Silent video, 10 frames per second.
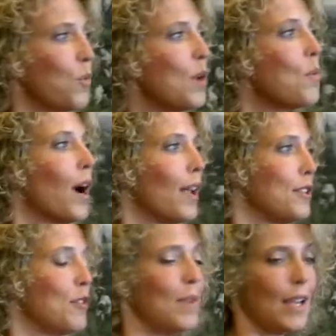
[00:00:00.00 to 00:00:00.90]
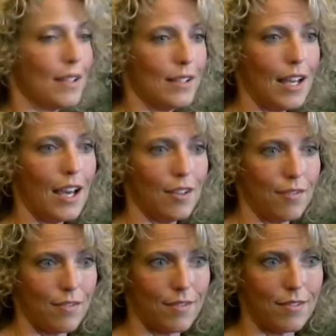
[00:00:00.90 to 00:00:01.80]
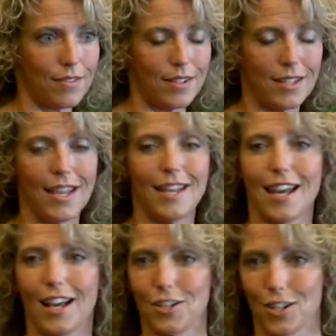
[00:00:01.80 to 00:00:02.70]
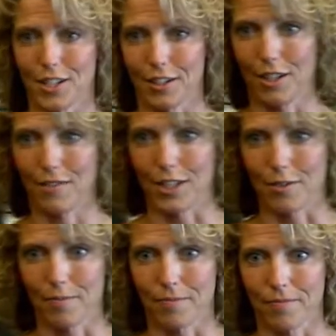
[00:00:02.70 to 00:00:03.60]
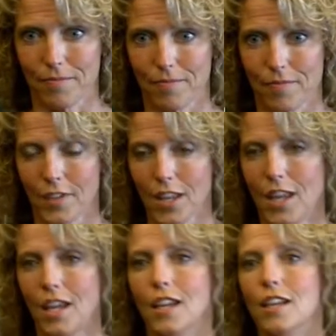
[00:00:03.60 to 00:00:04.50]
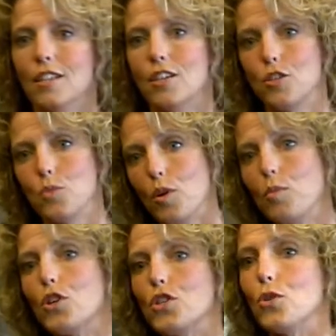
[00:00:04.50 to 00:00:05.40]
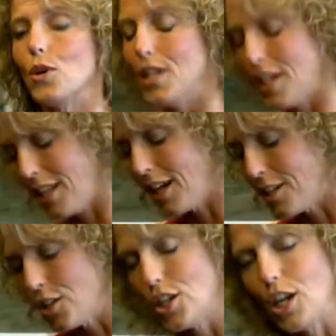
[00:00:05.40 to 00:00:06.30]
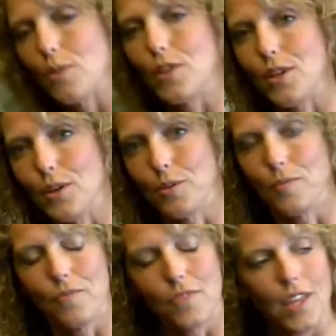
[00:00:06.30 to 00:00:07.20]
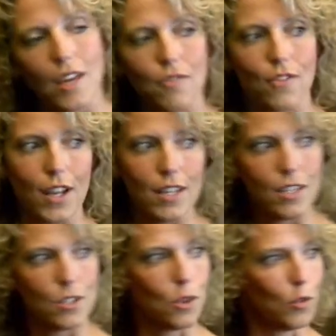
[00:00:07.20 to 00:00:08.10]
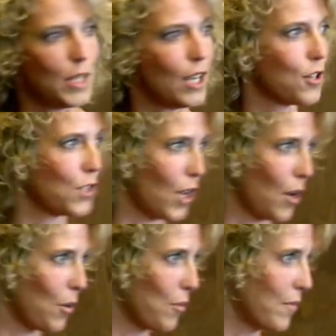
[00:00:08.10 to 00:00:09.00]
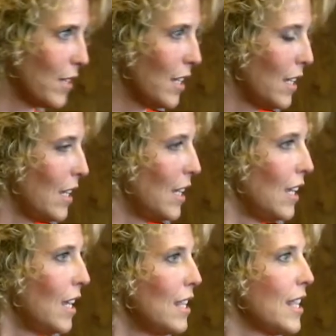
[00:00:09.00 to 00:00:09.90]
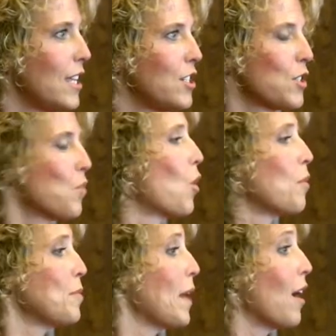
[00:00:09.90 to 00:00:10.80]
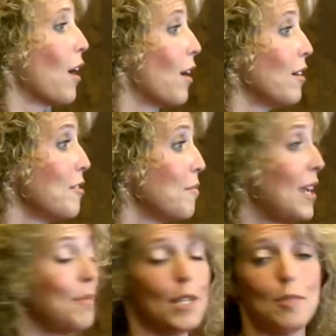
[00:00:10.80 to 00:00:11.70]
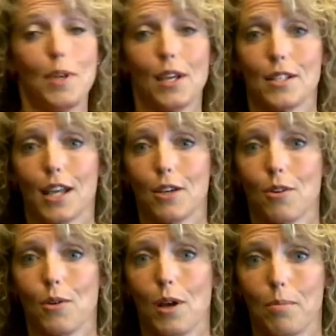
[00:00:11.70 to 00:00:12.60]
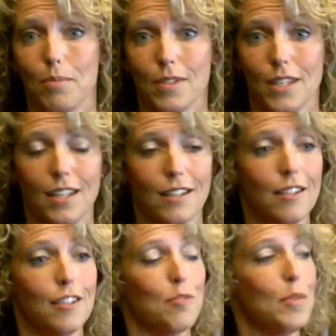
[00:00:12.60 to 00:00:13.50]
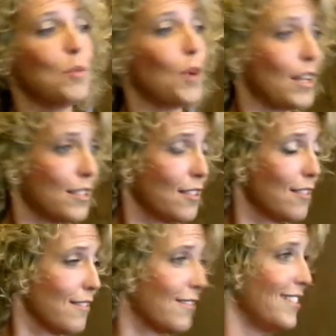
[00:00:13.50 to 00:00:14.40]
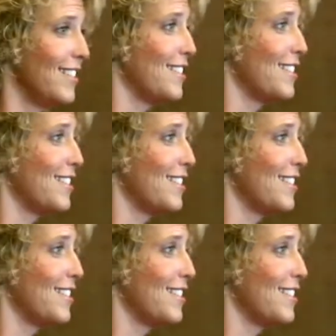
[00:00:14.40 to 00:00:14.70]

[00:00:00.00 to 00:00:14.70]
we want to make a life and not just a living. There's one more story that I'd like to share with you that a friend told me years ago that just warms my heart. Maybe it's because I grew up in the Midwest, in the